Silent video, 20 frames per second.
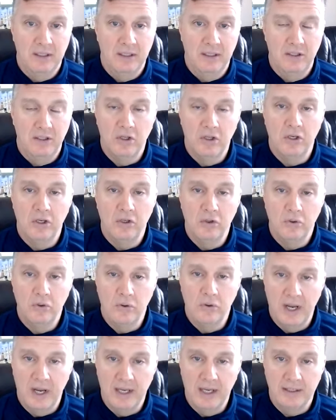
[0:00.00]
you're going to do
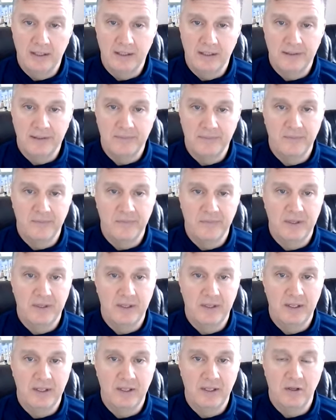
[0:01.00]
great.
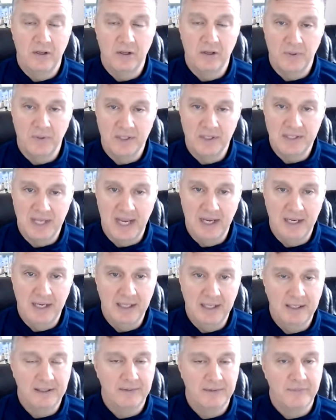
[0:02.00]
You're going to retain it,